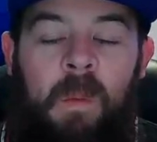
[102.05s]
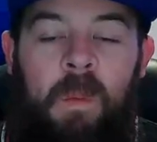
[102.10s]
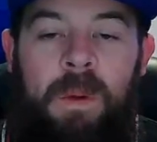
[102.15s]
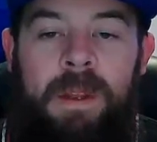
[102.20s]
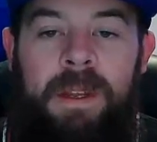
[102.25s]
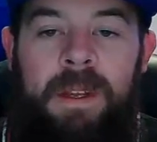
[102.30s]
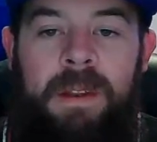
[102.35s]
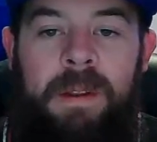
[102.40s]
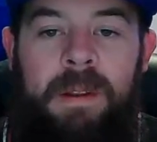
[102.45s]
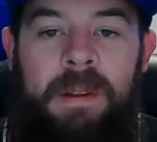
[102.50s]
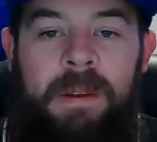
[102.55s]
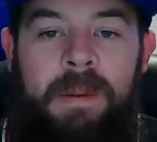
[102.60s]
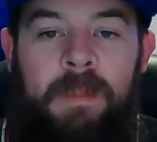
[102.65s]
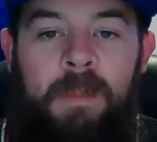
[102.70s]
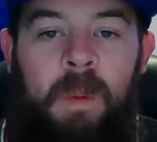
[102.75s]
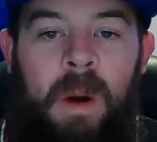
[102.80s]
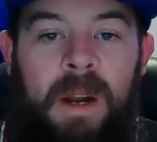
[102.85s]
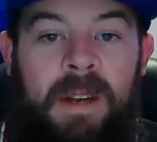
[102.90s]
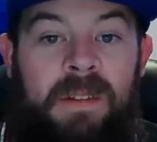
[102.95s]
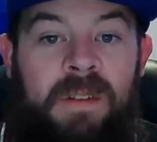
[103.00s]
we
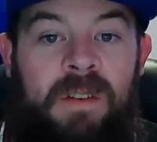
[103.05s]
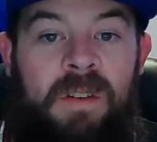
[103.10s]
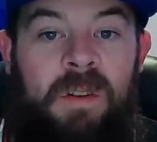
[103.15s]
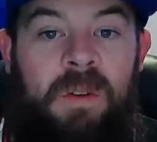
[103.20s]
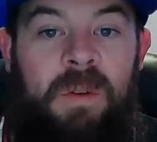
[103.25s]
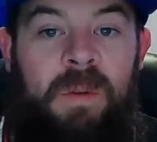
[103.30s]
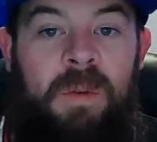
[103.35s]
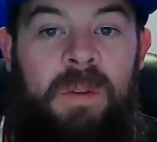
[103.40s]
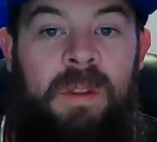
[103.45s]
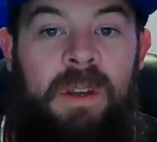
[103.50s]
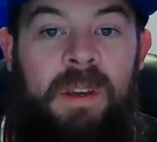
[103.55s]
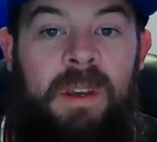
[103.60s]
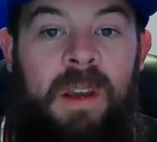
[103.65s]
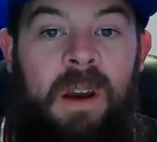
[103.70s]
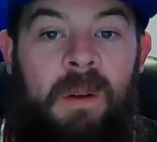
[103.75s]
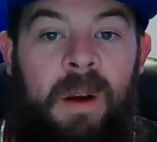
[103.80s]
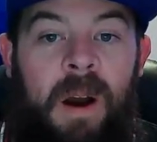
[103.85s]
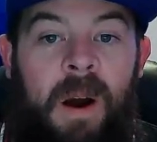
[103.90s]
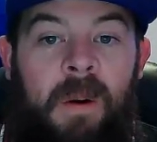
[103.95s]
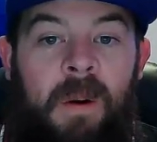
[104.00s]
went to the
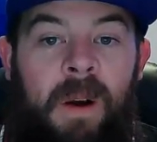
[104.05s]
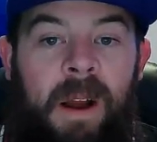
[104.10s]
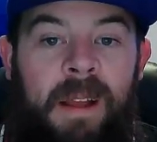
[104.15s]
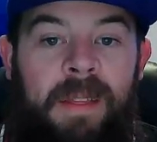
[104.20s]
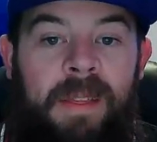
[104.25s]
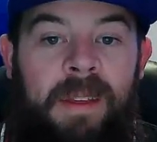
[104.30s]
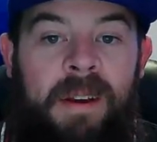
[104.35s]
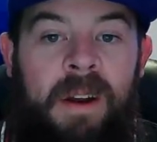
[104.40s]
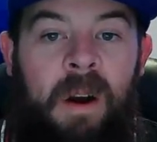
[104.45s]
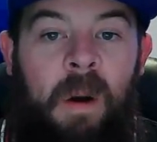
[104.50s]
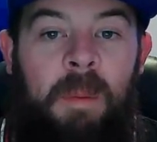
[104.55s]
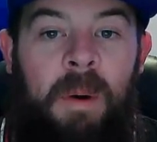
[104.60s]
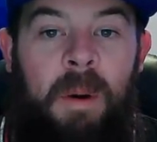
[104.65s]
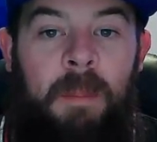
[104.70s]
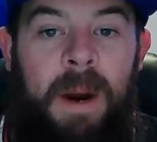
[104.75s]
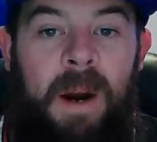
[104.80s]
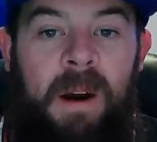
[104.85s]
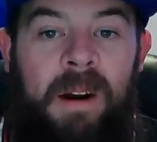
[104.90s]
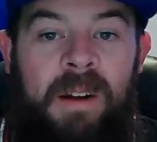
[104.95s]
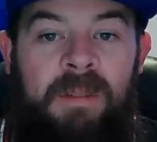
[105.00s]
Euro and the Copa
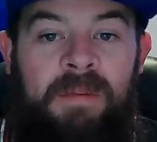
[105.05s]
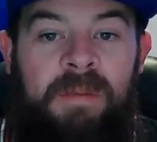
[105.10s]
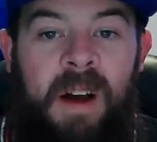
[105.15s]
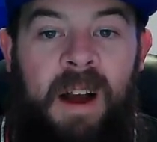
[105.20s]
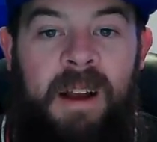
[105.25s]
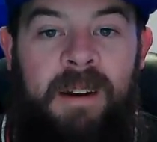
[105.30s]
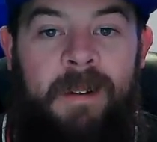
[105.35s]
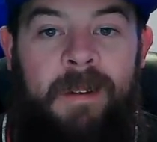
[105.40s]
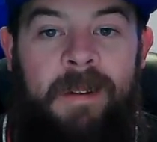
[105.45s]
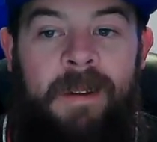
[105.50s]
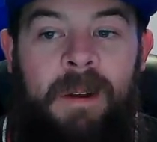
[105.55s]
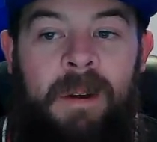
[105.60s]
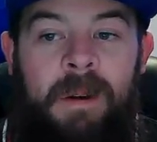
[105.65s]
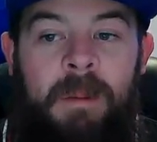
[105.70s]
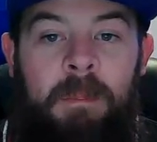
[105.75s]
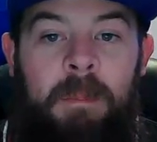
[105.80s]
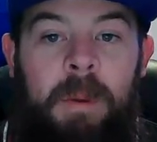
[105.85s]
America final.